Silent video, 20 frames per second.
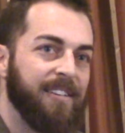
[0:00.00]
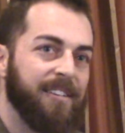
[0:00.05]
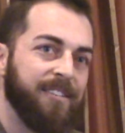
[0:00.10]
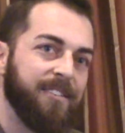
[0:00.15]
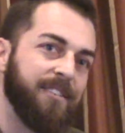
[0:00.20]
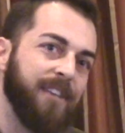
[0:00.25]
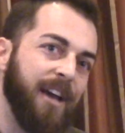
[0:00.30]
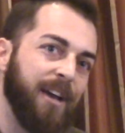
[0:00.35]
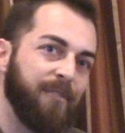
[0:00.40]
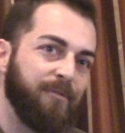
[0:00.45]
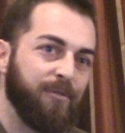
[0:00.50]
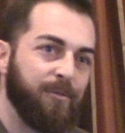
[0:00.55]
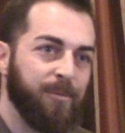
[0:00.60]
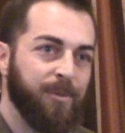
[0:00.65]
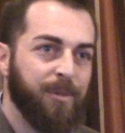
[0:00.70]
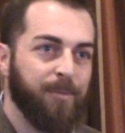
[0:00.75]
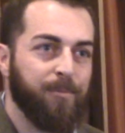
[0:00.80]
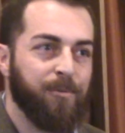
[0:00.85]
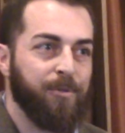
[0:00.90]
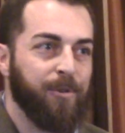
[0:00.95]
aside from
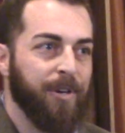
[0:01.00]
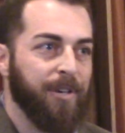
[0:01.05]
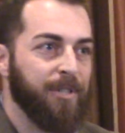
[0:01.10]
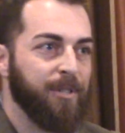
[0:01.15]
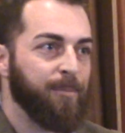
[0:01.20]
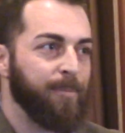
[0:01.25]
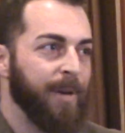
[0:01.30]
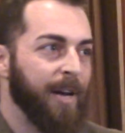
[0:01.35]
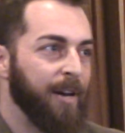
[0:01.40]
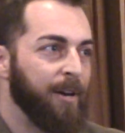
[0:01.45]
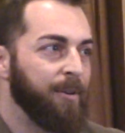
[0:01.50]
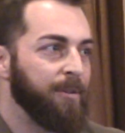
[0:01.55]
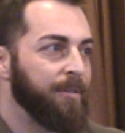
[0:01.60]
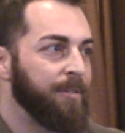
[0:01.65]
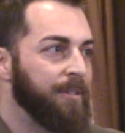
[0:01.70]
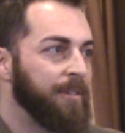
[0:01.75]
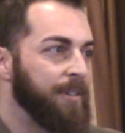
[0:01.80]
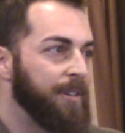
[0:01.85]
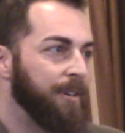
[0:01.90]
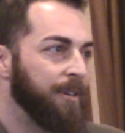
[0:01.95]
some tricks
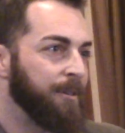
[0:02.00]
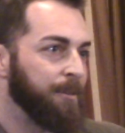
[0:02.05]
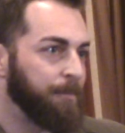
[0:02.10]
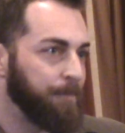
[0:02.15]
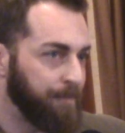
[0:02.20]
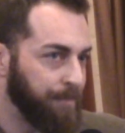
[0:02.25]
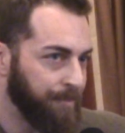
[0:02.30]
about, you know,